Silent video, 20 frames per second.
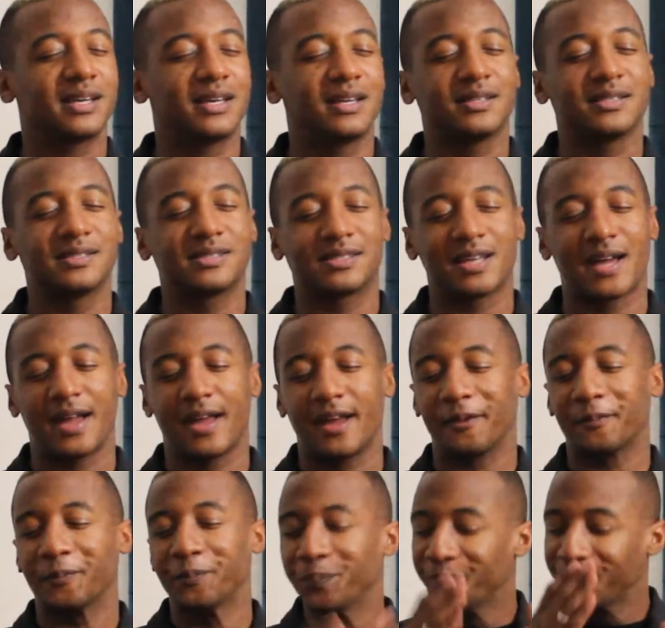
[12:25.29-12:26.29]
and it's
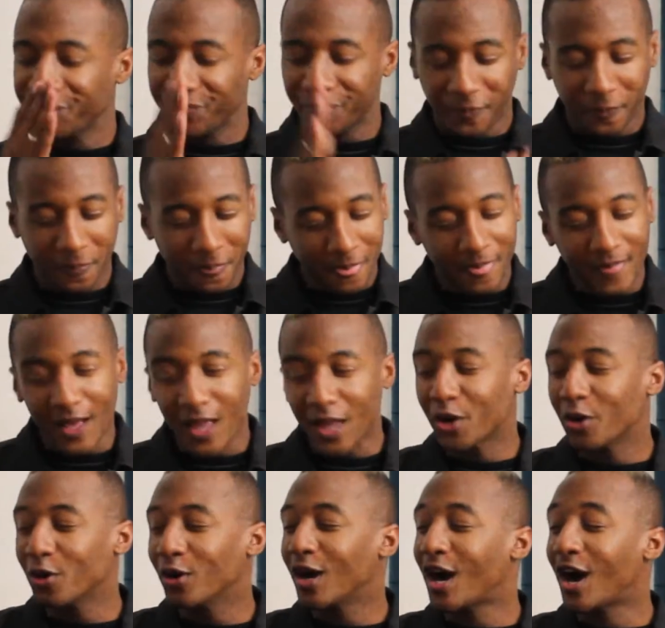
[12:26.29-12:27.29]
like
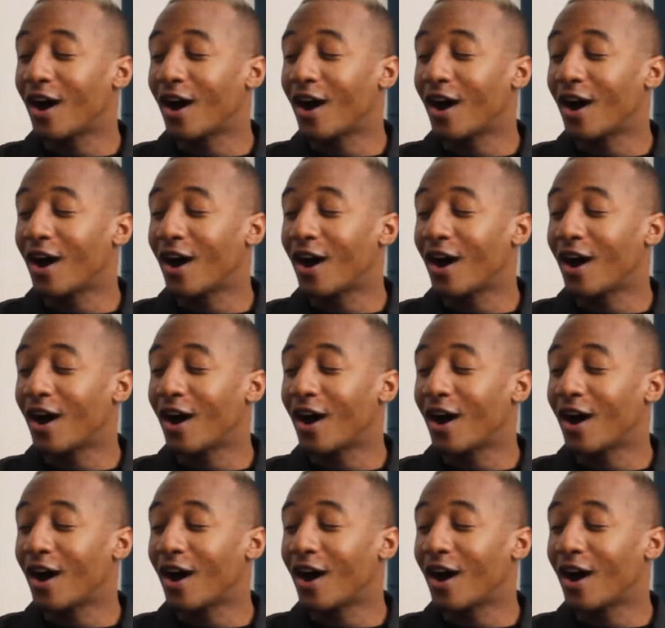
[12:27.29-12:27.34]
going